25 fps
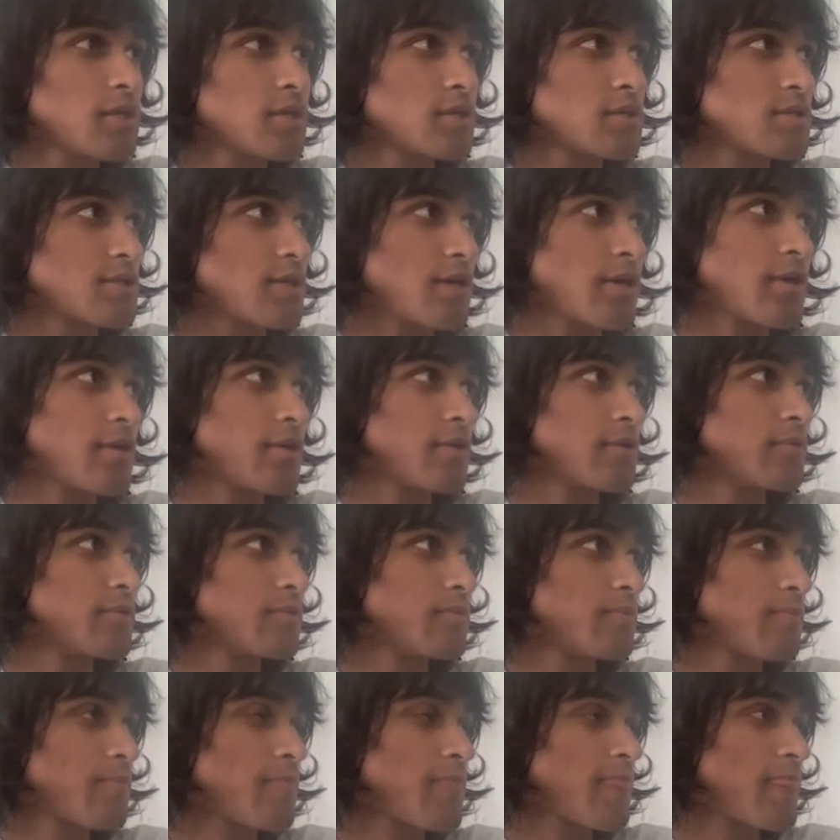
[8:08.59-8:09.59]

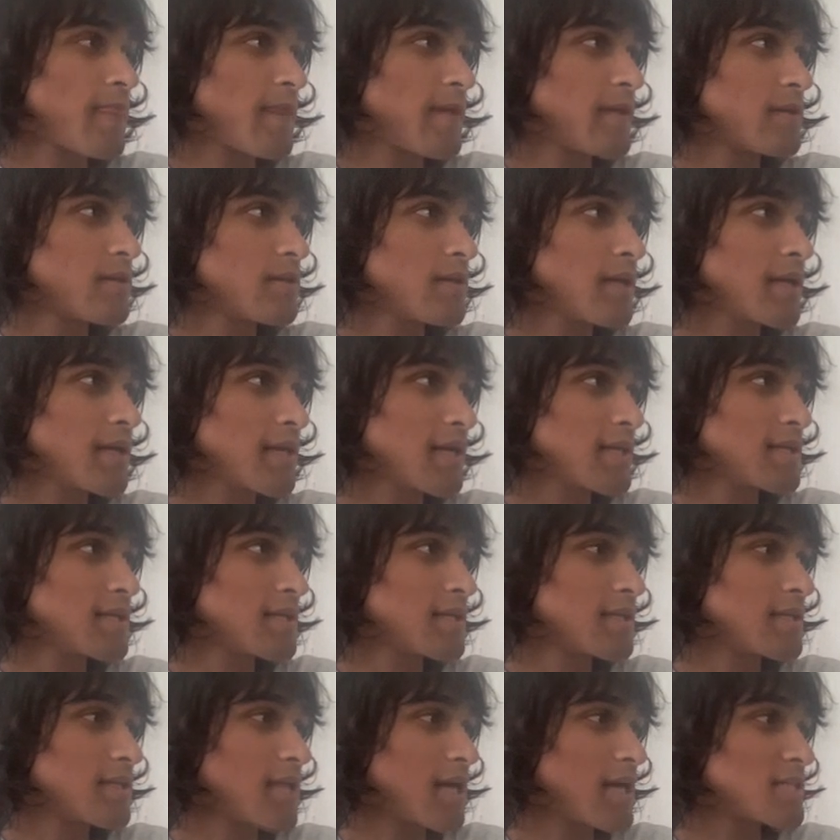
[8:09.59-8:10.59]
So like I
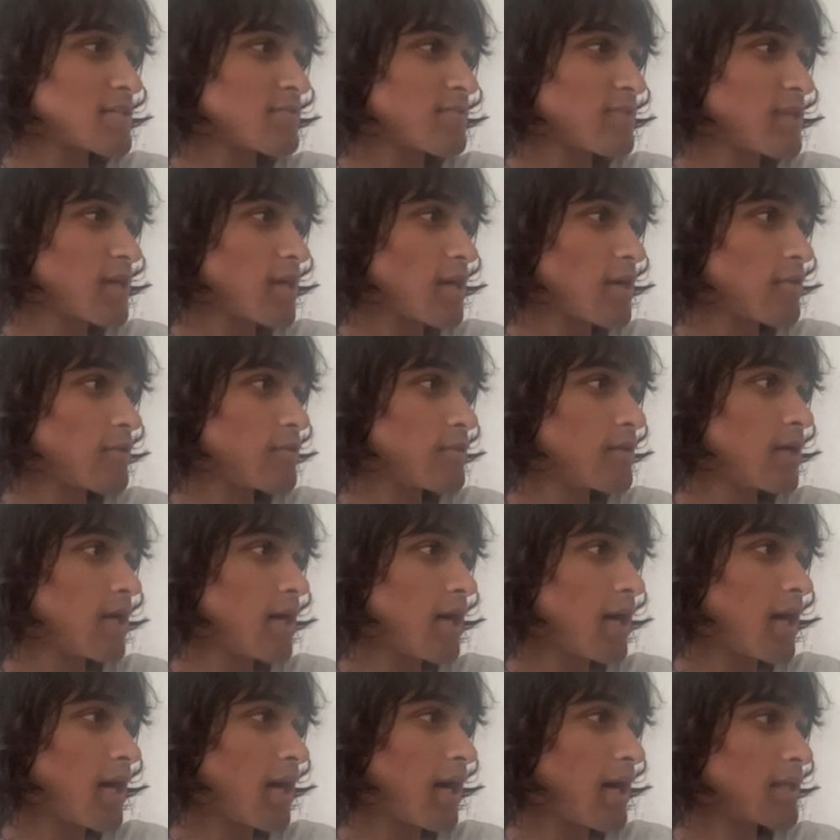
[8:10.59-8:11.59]
did in the last video,
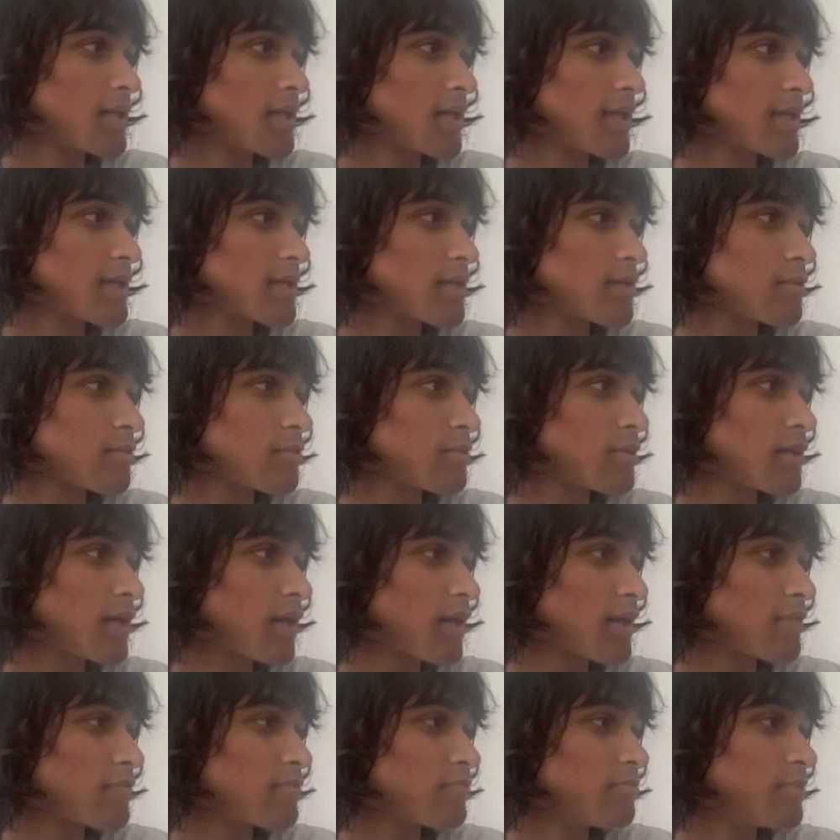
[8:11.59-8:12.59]
I like
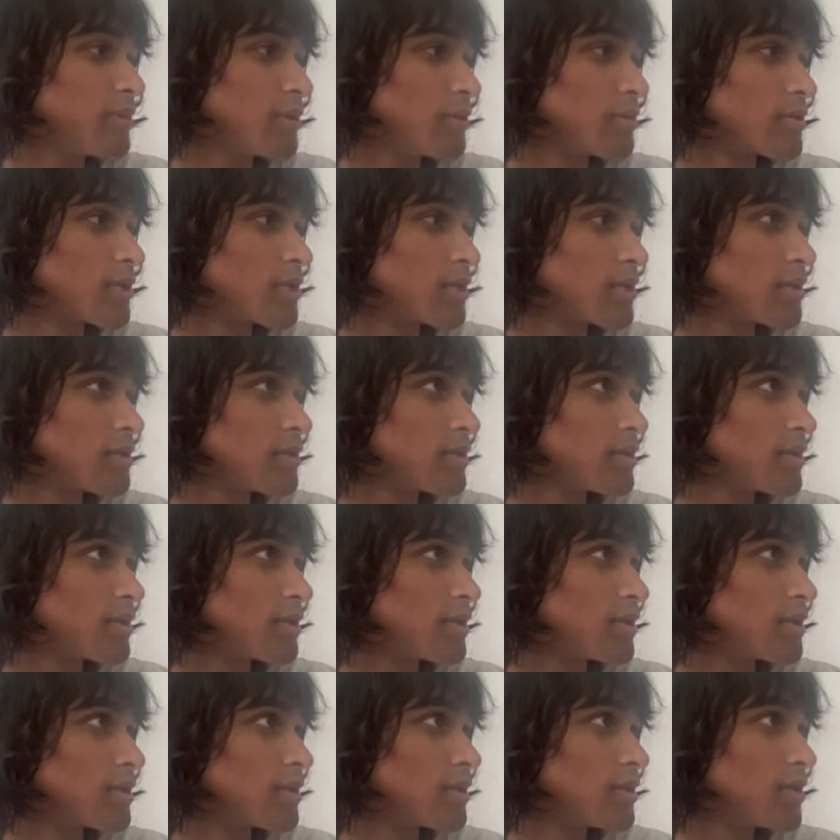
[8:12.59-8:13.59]
kind of building
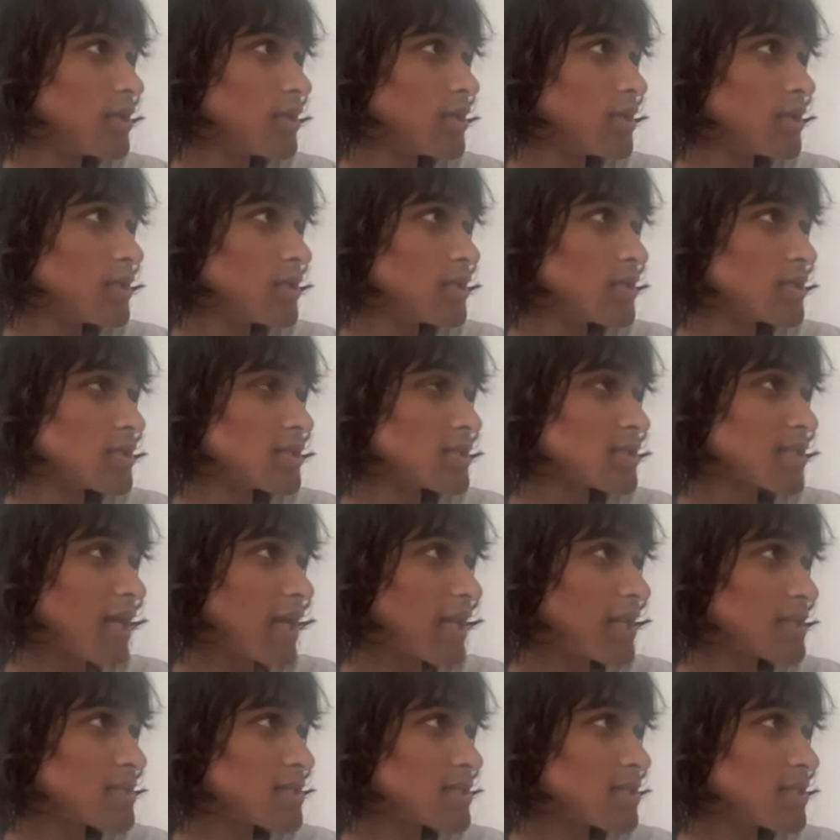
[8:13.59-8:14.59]
the
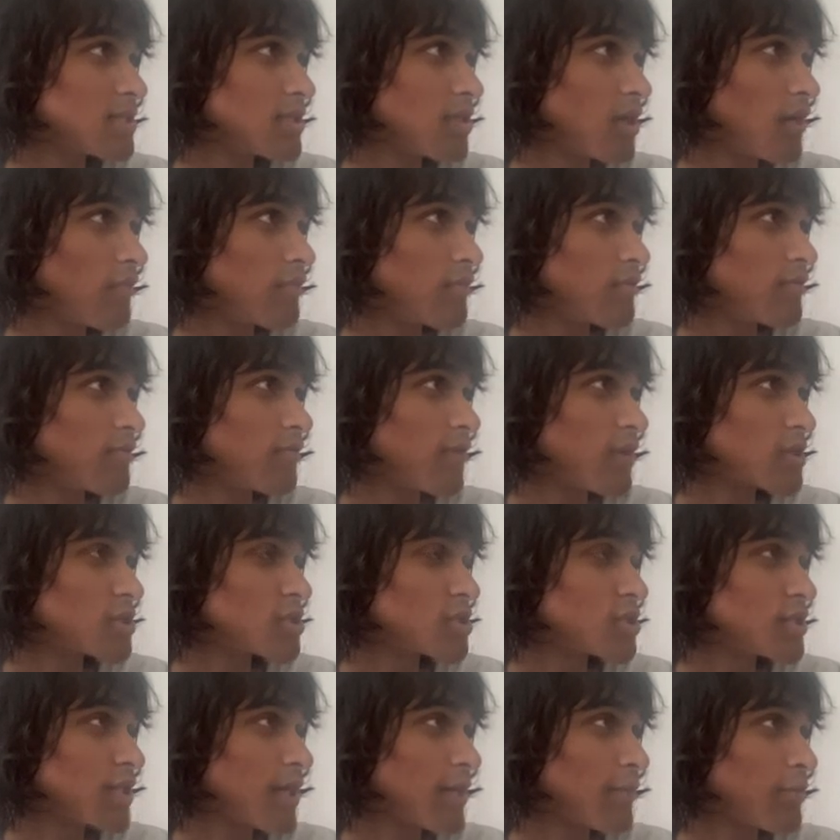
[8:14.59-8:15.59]
skeleton of the
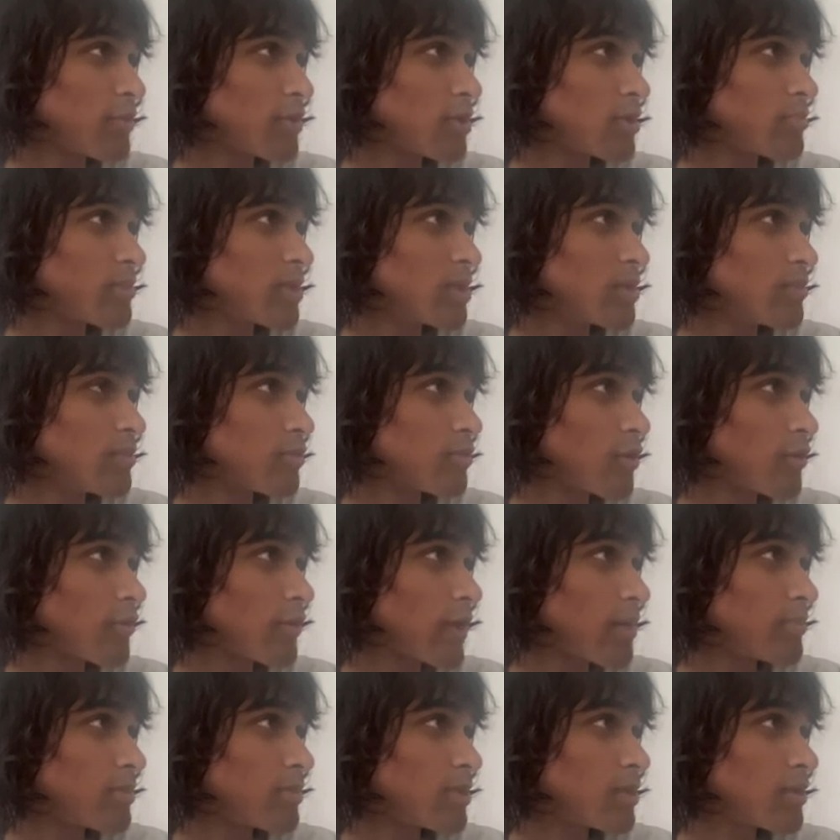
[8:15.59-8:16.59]
function that we're going to be
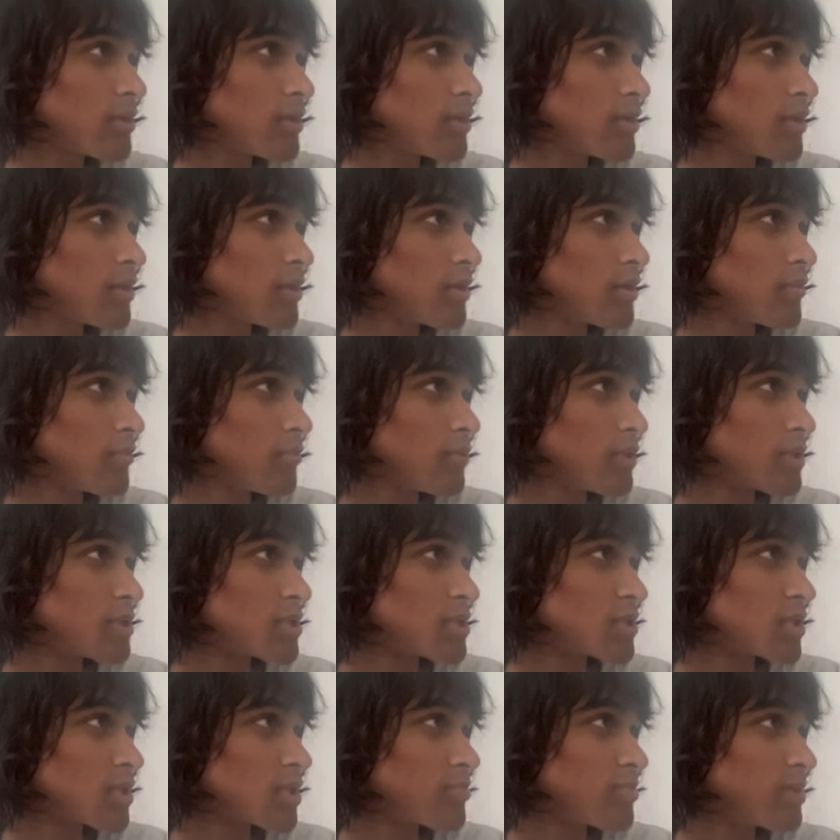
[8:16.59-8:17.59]
programming, which
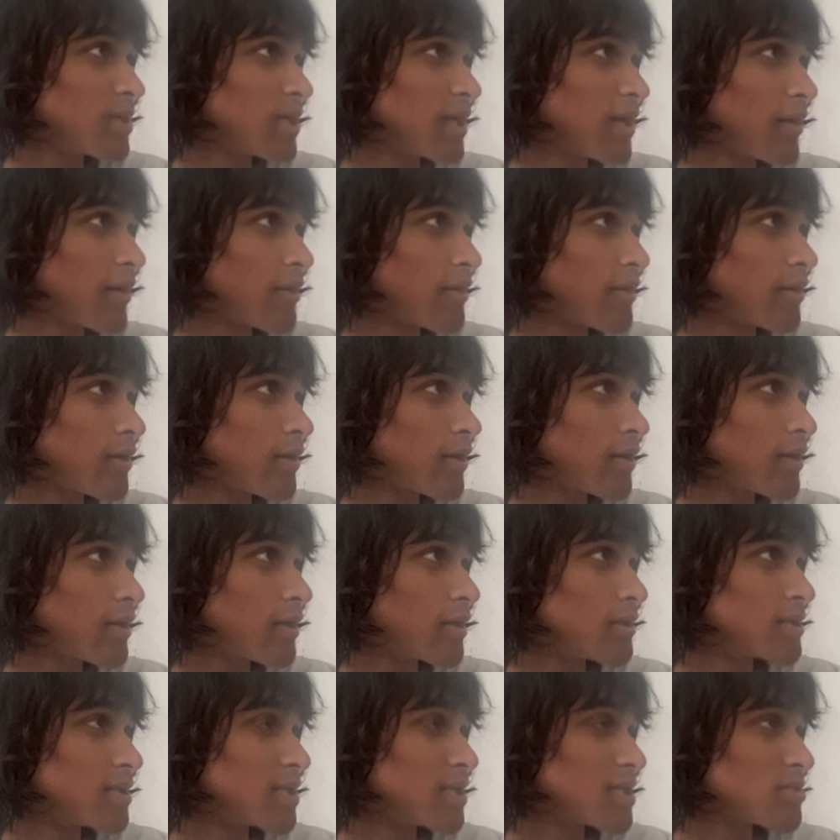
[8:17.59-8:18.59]
is going to be
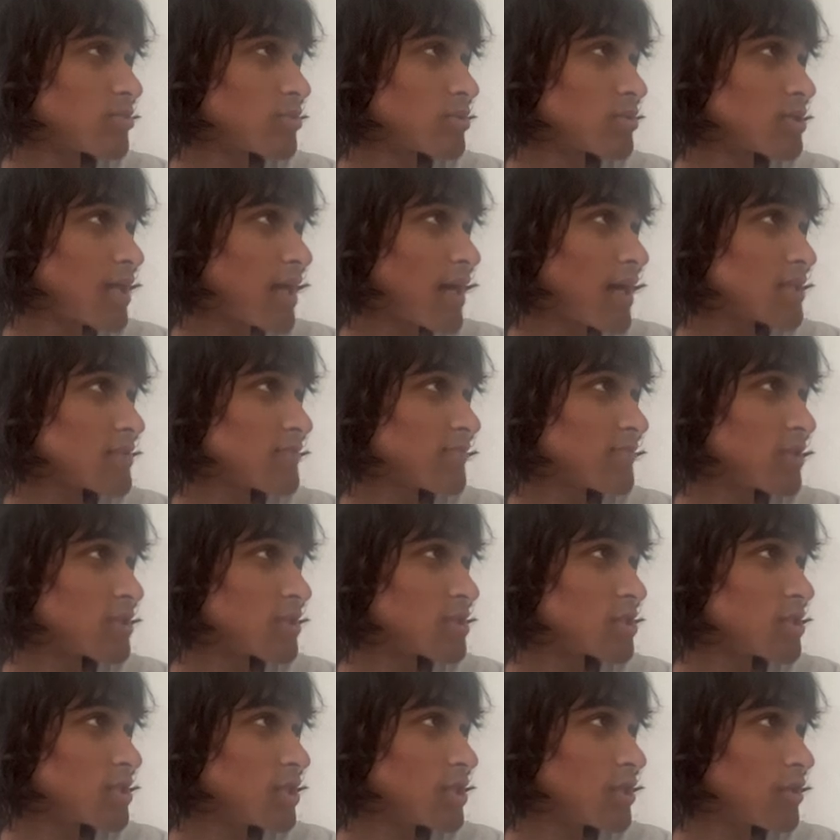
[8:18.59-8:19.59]
our decimal to hex
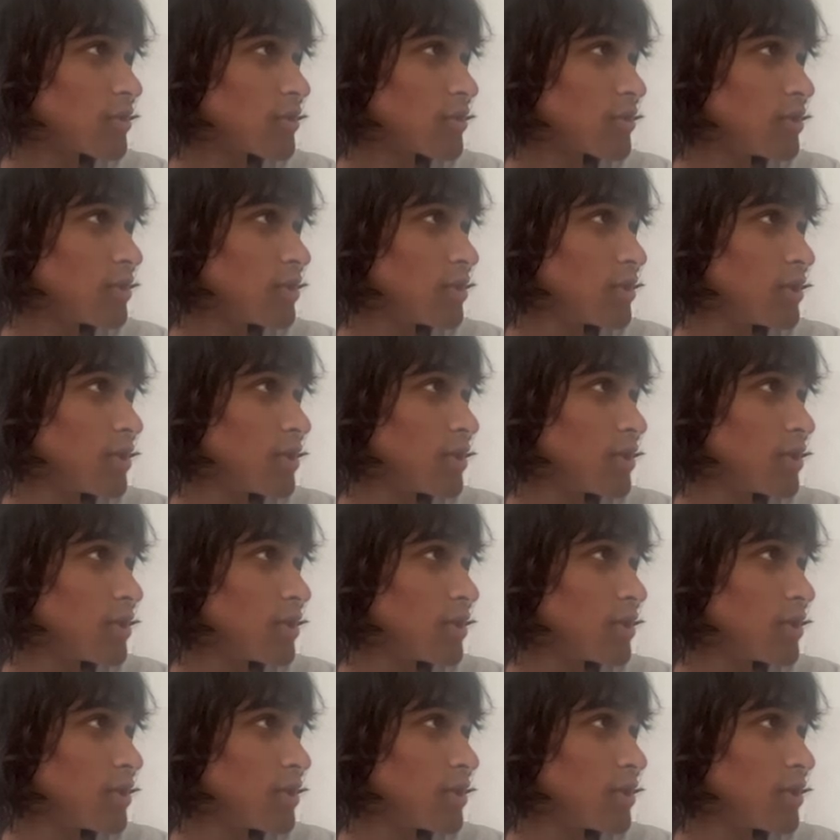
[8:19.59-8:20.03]
function here.